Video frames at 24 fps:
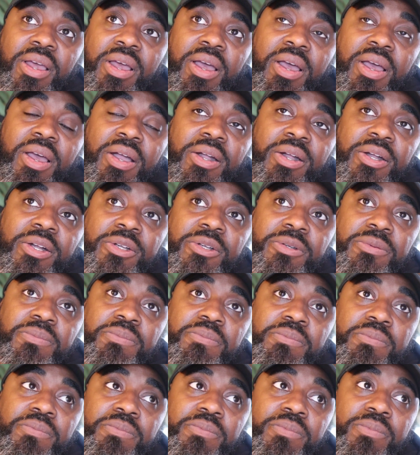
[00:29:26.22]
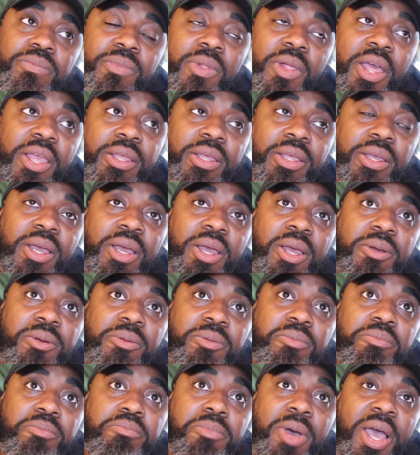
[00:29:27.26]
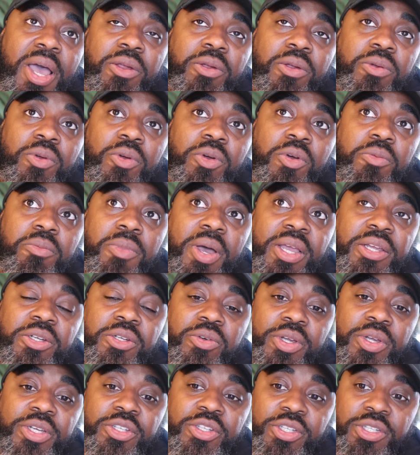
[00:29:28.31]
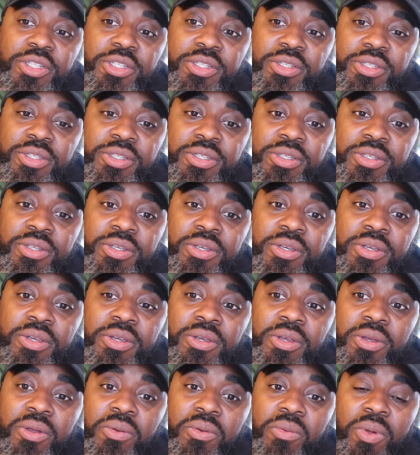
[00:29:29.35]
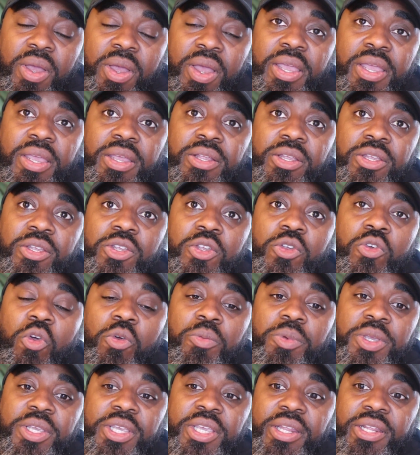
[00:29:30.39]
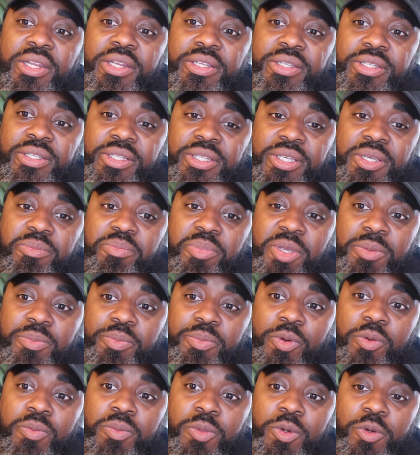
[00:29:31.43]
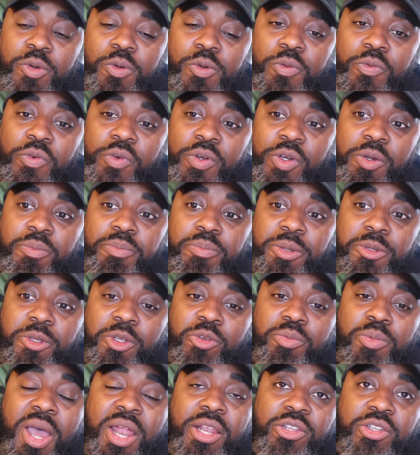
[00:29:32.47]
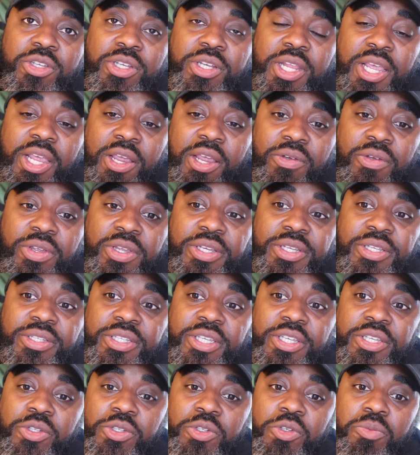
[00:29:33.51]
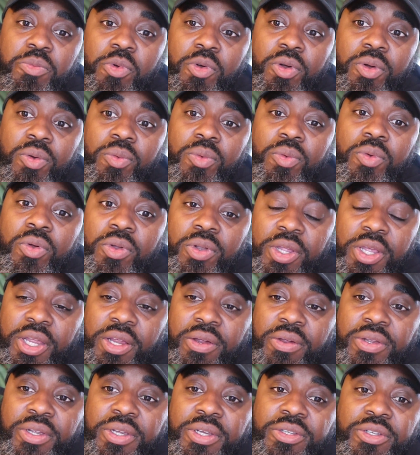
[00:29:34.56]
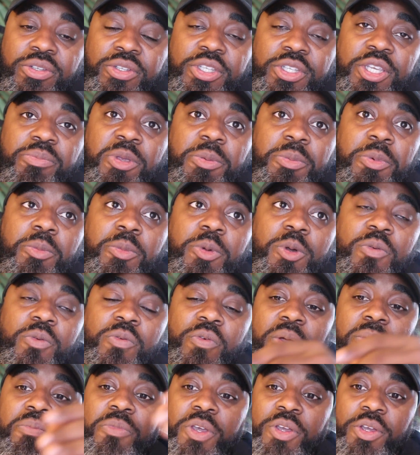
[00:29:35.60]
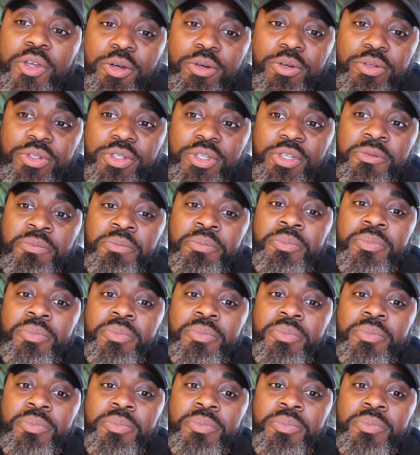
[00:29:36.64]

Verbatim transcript: um, like uh, micro migrations right? Mm-hmm. You are beginning to see people move from metropolitan areas into more rural areas. You're seeing people move from the coast,